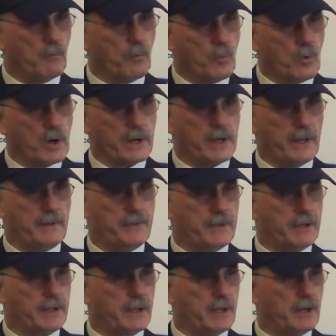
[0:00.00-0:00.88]
of work
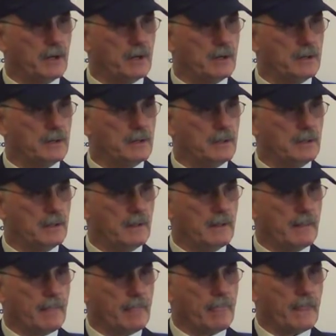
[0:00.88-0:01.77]
ethic here.
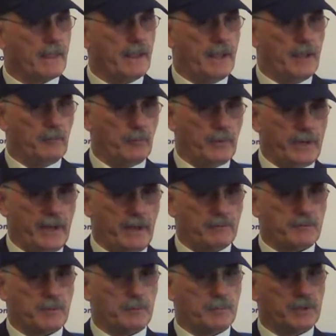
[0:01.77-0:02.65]
And
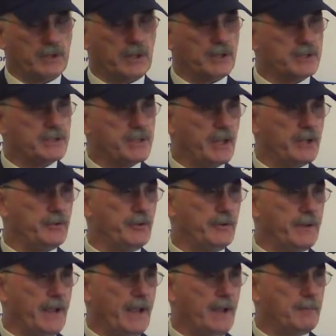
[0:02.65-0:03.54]
we have to
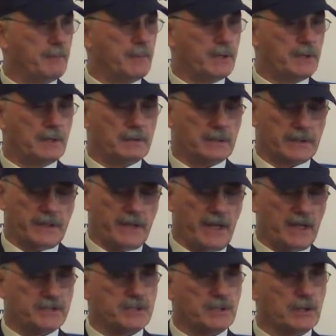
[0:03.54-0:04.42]
continue that. But the
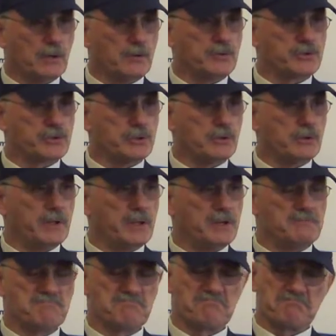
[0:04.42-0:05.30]
kids that go to
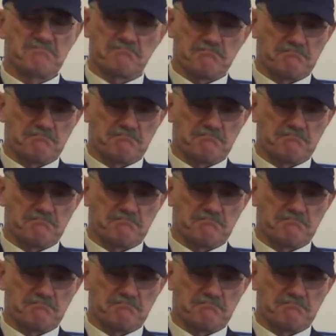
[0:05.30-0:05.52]
school here,